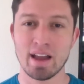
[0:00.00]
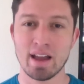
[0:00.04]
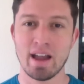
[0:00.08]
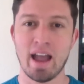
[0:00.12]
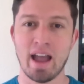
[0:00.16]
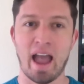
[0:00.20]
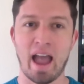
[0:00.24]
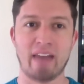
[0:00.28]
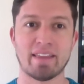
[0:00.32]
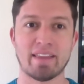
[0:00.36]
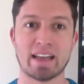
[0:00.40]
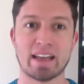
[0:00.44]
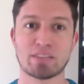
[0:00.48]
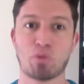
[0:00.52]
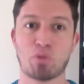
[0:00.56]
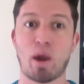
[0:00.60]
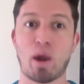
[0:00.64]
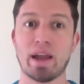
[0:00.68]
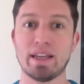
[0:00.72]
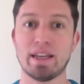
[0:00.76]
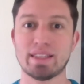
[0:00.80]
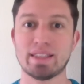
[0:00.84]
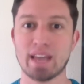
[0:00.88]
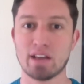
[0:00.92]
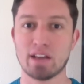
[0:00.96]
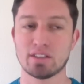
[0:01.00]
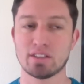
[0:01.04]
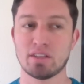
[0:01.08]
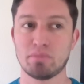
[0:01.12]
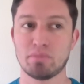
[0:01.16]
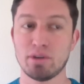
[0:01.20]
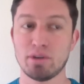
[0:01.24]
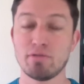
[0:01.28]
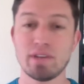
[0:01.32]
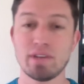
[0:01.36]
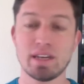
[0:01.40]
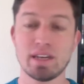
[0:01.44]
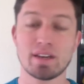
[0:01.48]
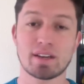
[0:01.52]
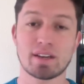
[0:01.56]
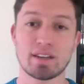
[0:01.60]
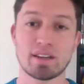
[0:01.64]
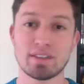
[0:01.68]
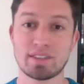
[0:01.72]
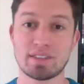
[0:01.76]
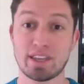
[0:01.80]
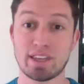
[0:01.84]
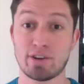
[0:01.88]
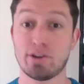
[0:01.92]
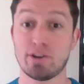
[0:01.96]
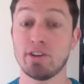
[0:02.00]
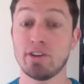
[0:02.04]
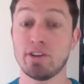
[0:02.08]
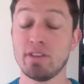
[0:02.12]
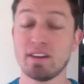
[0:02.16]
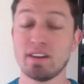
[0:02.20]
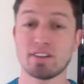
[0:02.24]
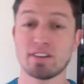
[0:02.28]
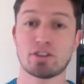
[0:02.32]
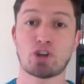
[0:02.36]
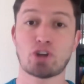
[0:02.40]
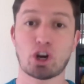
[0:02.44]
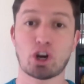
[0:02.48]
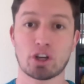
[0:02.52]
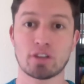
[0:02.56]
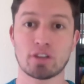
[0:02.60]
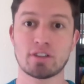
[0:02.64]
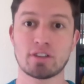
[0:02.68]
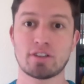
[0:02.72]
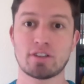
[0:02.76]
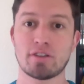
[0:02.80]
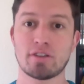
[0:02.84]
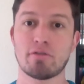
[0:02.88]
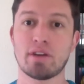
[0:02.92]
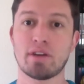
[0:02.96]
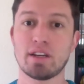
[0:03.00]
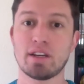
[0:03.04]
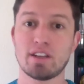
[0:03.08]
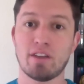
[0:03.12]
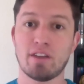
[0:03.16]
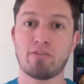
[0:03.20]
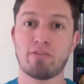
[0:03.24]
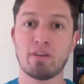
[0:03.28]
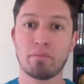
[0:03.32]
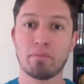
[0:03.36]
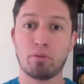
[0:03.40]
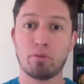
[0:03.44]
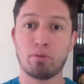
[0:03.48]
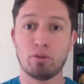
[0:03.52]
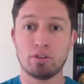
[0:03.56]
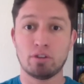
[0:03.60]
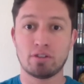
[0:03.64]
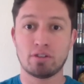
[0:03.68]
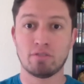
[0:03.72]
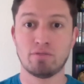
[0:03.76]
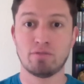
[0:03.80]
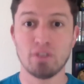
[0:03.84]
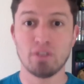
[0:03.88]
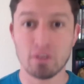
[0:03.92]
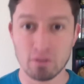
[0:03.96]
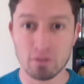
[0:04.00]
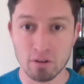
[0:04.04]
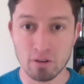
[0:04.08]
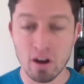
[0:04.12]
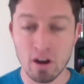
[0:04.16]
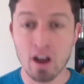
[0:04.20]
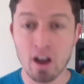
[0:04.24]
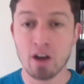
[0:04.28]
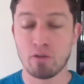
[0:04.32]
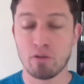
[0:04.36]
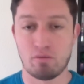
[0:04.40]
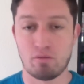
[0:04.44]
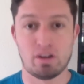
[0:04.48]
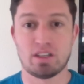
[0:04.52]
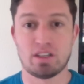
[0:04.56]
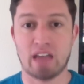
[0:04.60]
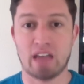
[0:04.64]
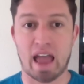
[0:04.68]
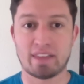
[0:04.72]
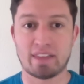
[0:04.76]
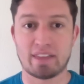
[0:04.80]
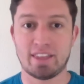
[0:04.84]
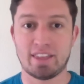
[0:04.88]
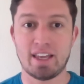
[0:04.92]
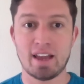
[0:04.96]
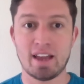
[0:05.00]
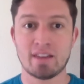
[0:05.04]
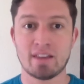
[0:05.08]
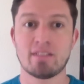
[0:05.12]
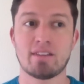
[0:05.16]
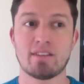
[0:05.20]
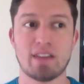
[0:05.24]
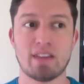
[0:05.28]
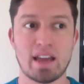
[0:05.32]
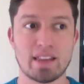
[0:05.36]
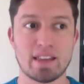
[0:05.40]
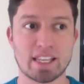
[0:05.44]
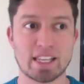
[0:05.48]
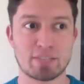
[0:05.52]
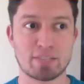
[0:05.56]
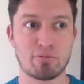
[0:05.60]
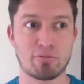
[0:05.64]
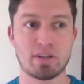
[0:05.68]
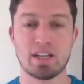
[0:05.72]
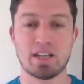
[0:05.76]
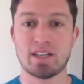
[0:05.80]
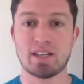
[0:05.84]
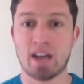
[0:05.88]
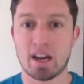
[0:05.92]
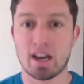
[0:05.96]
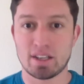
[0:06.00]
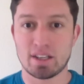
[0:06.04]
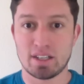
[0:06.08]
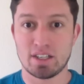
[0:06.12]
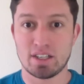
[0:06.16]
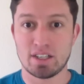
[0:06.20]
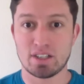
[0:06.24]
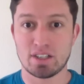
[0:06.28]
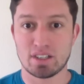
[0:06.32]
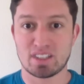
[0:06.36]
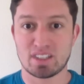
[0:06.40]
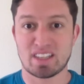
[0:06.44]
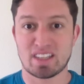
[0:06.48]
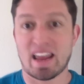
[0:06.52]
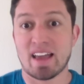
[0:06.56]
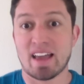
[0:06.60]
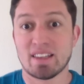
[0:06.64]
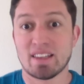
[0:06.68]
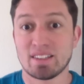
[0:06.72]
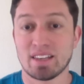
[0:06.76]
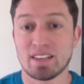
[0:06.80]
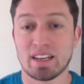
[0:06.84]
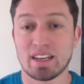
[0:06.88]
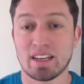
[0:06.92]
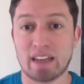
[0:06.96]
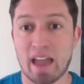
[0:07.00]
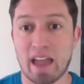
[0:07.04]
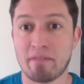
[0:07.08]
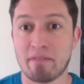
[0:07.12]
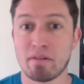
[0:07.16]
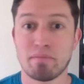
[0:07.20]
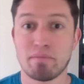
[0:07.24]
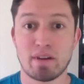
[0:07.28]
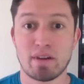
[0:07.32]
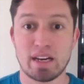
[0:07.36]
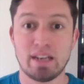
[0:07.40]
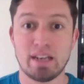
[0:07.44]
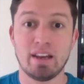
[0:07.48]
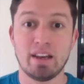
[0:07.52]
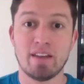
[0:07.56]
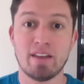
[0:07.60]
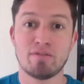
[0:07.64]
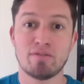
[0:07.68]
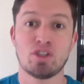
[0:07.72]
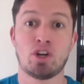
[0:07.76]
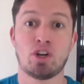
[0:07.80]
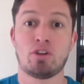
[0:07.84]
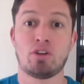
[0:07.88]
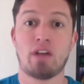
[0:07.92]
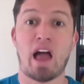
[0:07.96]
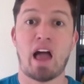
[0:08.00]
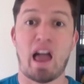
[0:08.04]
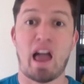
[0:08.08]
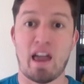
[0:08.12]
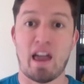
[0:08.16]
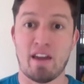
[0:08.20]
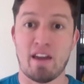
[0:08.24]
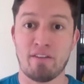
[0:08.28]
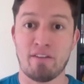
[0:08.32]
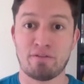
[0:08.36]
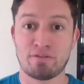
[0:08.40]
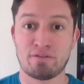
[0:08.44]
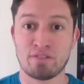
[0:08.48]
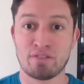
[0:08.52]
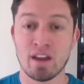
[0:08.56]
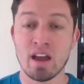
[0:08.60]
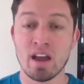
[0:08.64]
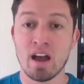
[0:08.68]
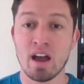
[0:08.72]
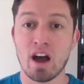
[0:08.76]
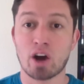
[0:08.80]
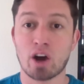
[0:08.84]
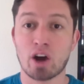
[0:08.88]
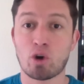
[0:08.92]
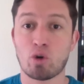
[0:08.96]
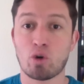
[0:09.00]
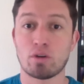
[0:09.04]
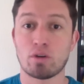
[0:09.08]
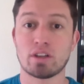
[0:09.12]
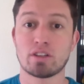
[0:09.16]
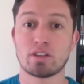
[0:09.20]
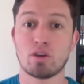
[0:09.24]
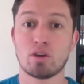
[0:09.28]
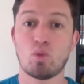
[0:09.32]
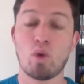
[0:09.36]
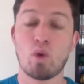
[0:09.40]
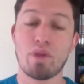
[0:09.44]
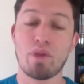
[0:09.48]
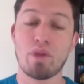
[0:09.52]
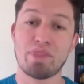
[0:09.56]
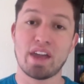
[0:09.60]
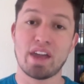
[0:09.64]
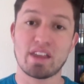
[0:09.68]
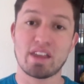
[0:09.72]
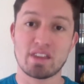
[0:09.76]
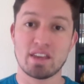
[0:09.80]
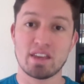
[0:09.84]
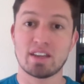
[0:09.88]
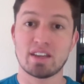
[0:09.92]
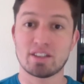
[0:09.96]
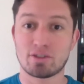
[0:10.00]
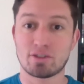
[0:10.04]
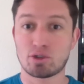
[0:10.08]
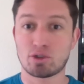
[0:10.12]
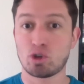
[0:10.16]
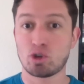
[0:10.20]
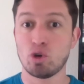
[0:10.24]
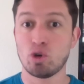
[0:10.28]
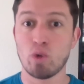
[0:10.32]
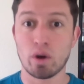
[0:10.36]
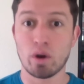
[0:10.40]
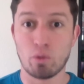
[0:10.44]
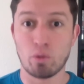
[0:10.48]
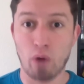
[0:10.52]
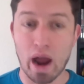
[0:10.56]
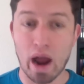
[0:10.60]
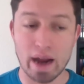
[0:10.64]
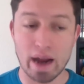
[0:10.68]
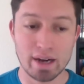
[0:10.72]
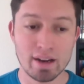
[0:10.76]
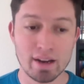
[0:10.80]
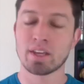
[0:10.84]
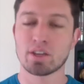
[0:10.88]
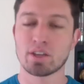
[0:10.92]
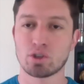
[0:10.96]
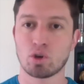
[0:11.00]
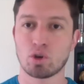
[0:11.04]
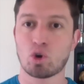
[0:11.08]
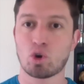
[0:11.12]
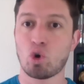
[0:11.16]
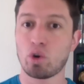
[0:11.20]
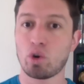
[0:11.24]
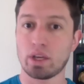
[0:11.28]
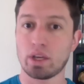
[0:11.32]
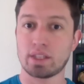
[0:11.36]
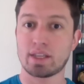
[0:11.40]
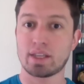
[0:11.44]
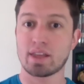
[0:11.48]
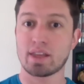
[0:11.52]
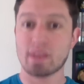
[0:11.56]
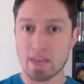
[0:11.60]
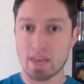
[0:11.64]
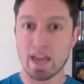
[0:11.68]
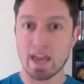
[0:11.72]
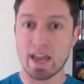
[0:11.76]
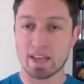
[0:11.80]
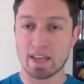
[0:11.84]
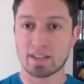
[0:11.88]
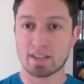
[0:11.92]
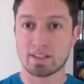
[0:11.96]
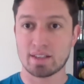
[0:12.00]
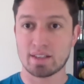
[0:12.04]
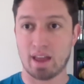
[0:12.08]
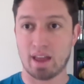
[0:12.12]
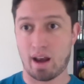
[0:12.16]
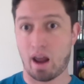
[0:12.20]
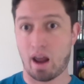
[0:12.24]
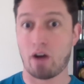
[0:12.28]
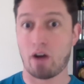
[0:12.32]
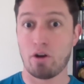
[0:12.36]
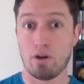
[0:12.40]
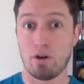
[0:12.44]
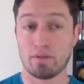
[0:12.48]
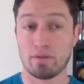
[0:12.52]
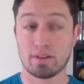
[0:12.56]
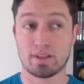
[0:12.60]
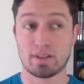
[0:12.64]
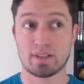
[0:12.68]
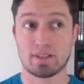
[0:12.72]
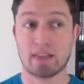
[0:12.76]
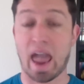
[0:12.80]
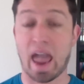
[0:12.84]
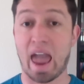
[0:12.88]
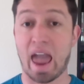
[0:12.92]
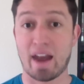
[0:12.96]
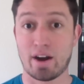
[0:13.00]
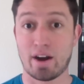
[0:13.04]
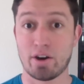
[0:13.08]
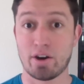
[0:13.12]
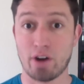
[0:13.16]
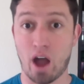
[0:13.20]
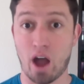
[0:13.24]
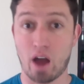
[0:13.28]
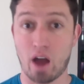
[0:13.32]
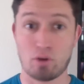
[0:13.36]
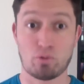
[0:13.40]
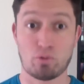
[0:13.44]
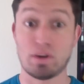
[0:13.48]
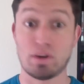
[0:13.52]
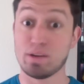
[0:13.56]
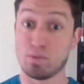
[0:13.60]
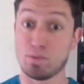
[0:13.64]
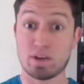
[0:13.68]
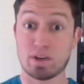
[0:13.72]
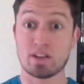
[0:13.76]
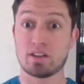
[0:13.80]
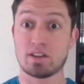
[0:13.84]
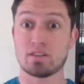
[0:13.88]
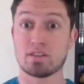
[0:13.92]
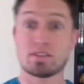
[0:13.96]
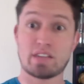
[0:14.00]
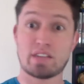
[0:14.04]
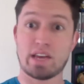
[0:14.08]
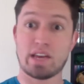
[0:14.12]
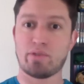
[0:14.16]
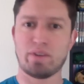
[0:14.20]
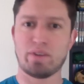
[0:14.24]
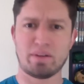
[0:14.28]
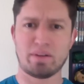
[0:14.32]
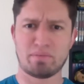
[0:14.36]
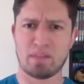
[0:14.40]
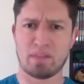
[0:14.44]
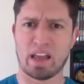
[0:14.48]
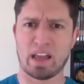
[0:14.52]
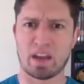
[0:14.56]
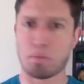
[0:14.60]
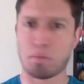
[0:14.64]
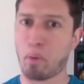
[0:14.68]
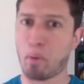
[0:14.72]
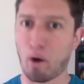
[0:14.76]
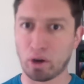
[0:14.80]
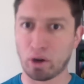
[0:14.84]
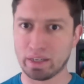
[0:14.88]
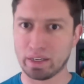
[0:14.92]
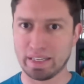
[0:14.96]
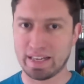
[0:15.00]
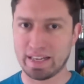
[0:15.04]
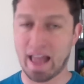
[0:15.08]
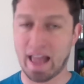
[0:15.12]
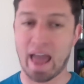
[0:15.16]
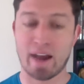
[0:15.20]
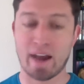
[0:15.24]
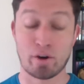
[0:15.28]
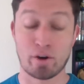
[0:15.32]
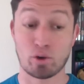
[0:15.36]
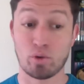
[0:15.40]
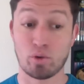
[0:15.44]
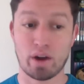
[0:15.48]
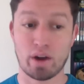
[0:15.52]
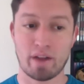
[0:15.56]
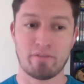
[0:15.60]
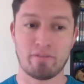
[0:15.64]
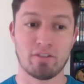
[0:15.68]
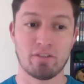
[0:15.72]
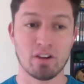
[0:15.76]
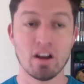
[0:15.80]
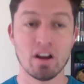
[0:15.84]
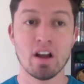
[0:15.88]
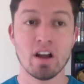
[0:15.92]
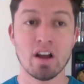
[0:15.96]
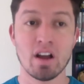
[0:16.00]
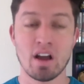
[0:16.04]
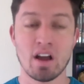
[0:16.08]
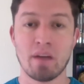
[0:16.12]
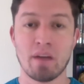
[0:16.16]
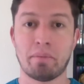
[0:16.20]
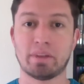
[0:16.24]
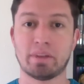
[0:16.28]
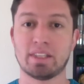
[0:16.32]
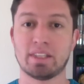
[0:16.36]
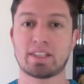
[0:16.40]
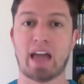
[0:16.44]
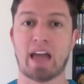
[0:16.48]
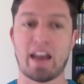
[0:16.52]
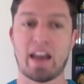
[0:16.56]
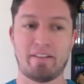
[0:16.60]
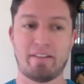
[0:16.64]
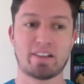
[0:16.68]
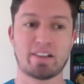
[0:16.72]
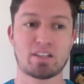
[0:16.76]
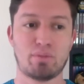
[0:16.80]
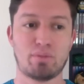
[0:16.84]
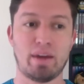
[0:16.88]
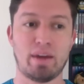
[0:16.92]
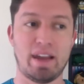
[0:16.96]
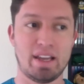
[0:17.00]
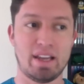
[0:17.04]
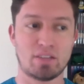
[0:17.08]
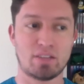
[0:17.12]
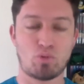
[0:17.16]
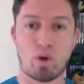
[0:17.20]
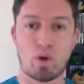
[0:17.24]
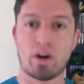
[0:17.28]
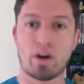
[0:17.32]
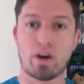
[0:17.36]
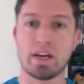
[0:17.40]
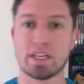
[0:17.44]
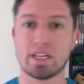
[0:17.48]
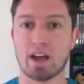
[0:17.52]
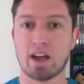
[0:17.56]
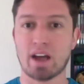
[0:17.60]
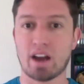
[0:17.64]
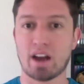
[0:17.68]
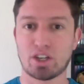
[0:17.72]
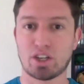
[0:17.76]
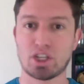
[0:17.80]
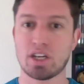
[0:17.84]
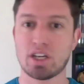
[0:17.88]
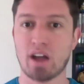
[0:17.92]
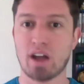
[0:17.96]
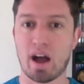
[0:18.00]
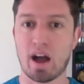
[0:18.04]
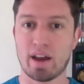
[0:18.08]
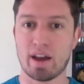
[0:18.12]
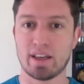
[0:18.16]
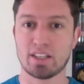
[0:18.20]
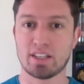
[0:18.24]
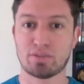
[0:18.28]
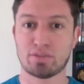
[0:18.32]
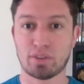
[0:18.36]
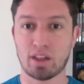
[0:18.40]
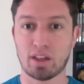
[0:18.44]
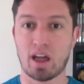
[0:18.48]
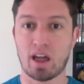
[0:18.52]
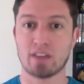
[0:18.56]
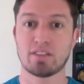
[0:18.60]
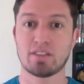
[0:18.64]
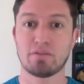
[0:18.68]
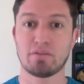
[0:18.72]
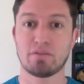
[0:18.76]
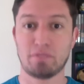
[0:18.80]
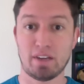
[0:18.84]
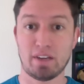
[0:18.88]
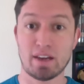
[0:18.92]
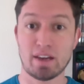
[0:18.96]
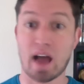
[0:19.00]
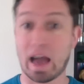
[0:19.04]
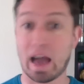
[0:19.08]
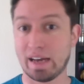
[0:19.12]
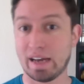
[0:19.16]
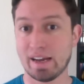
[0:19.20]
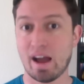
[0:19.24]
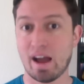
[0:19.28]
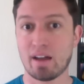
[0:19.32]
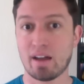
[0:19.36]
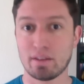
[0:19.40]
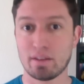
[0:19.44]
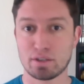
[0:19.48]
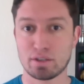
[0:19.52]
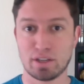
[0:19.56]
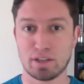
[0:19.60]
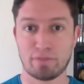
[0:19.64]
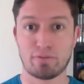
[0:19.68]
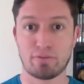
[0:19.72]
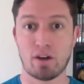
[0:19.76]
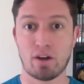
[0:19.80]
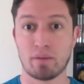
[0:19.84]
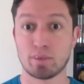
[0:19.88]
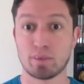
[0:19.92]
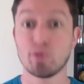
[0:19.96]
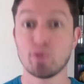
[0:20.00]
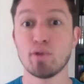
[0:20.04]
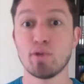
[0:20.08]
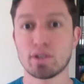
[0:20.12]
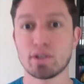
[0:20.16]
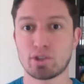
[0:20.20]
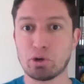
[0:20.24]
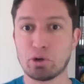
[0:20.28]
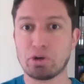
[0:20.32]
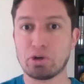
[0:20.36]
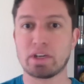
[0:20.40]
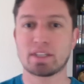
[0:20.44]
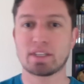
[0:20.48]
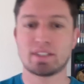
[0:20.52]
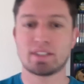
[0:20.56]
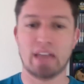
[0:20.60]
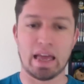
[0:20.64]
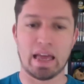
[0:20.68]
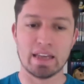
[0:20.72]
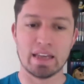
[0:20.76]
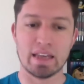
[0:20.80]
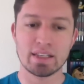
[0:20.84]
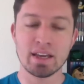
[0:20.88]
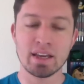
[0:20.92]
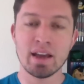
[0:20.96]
And that's why he tells him, you need to start considering different points of view, which at the end of the day, that's what Itachi just says, like, everybody lives their life according to what they think is true and right. So according to this, and I don't know if this is canon or not, or we can consider it, like, partly canon or whatever, But this kind of explains where Itachi got his philosophy and ideology from, to a certain extent.